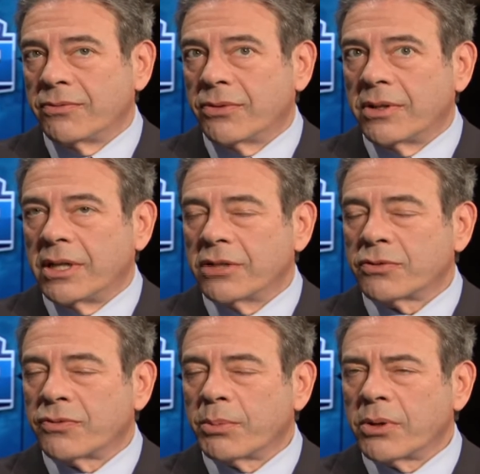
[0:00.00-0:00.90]
and for the
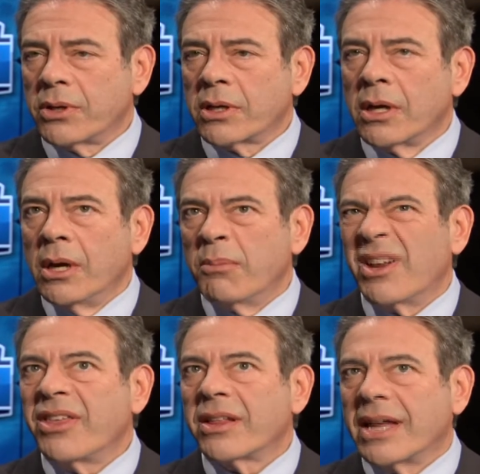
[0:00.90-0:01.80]
National Football League. But
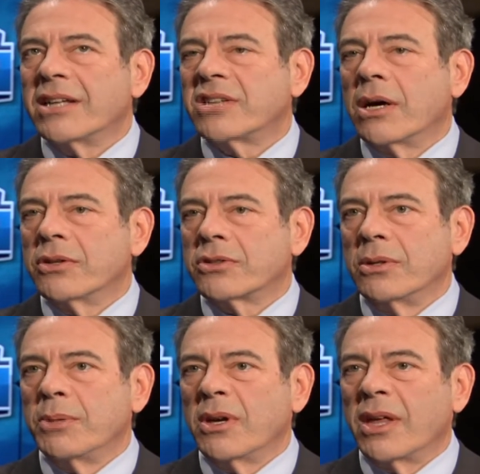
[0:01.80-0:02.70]
I think that's how it's going to be.